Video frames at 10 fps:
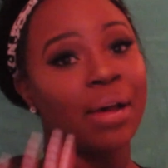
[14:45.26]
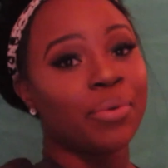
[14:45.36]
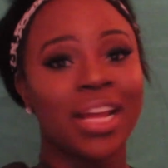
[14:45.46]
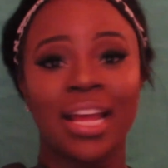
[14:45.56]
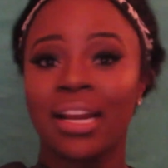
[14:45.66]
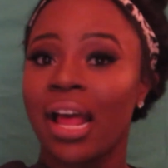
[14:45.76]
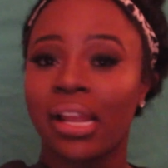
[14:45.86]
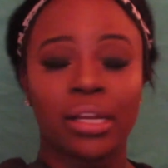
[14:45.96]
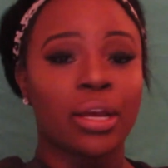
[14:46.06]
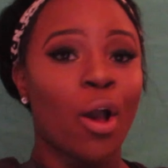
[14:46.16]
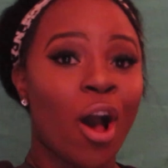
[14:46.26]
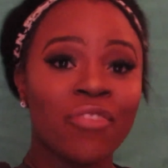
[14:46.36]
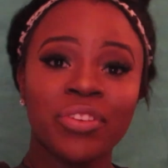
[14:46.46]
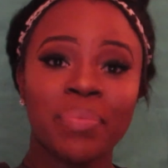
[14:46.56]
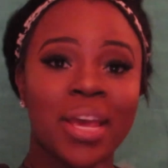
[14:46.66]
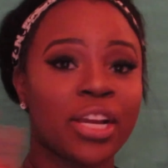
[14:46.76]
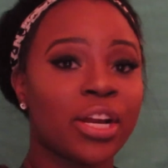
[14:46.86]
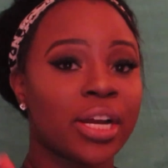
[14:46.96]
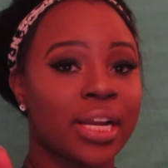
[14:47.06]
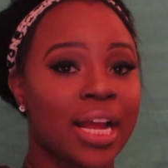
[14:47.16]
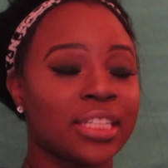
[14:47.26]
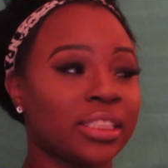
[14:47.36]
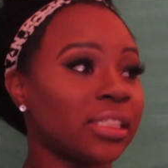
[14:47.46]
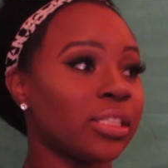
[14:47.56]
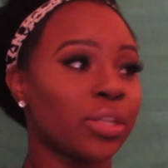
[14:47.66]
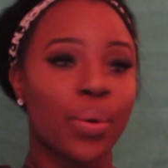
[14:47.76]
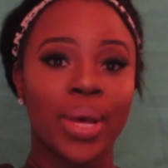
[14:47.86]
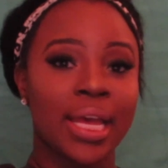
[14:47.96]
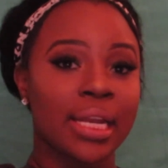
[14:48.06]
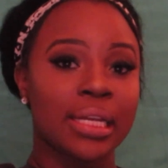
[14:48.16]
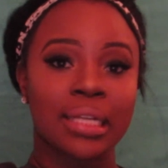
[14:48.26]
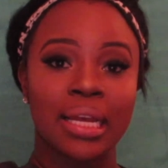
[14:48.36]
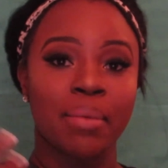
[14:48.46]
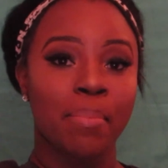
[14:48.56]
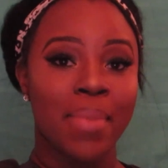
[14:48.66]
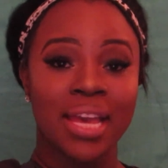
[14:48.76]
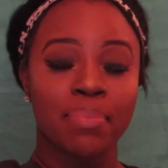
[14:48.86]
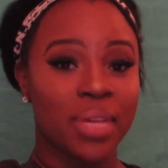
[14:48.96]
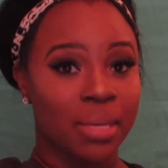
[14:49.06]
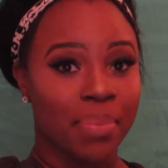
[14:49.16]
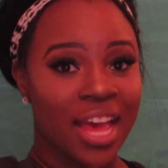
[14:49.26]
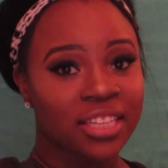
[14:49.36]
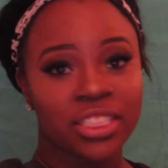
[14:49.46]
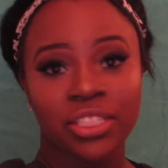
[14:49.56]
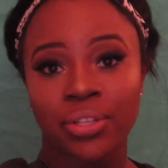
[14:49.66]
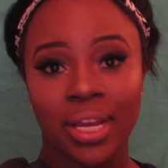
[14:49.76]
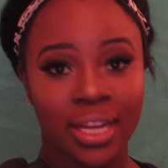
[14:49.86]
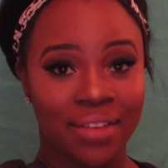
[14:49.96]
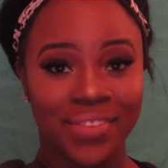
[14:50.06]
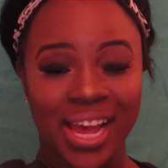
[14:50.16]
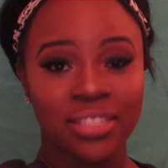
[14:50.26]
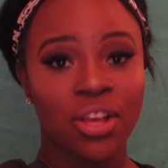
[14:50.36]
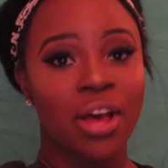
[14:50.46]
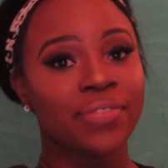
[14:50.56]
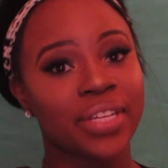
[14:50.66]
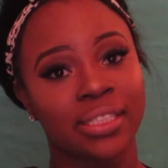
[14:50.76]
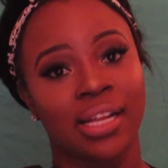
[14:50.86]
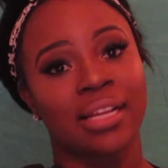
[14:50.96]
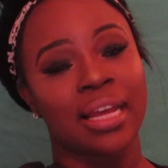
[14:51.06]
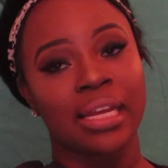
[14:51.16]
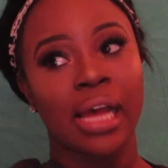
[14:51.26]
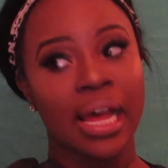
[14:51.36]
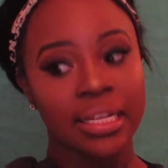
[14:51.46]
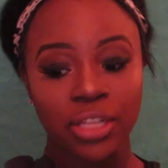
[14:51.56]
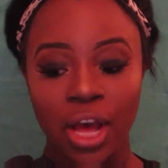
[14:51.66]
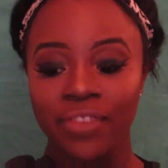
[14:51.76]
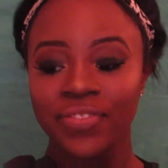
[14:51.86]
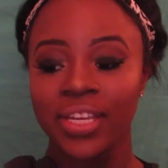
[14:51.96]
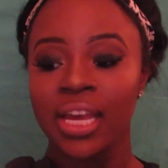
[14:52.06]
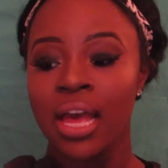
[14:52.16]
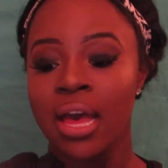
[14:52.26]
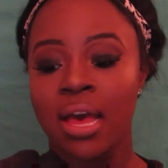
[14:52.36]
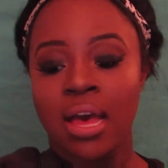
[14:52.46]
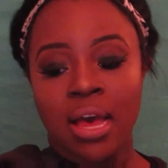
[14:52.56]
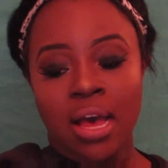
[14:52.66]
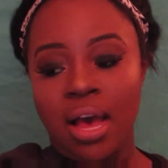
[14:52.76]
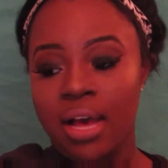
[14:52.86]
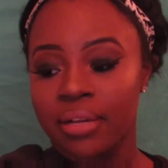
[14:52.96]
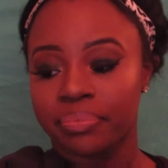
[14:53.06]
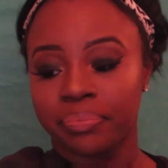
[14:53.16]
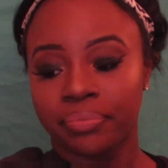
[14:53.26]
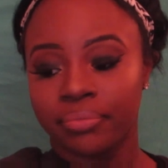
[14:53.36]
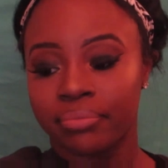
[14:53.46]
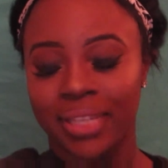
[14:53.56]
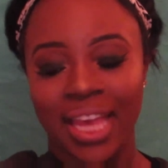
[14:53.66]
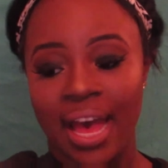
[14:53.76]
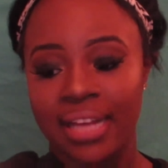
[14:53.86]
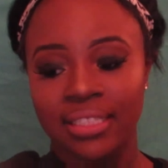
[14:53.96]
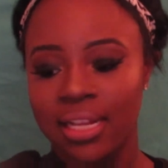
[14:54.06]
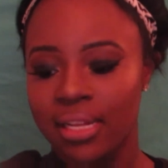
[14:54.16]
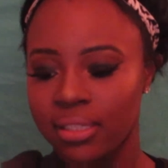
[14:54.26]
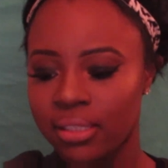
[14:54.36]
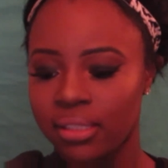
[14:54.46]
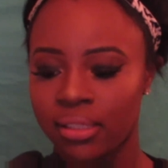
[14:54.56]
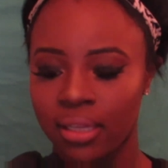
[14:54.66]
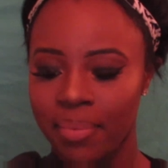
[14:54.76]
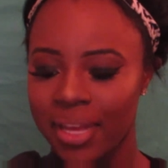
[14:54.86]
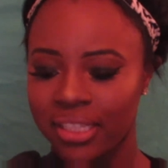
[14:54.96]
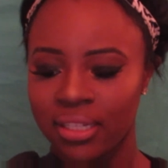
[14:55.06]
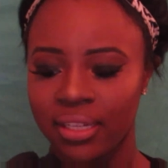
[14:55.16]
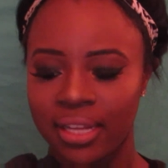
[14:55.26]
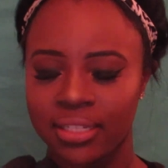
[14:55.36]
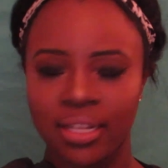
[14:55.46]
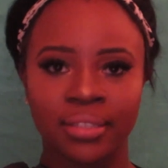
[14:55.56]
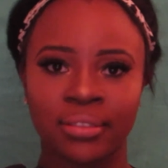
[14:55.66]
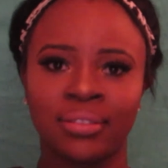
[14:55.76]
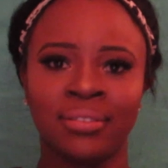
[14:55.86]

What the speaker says: I went ahead and got a coffee maker, and I just go ahead and, like, make big batches so I can have iced coffee because I like iced coffee. But, yeah, I just had to come back and tell you guys that.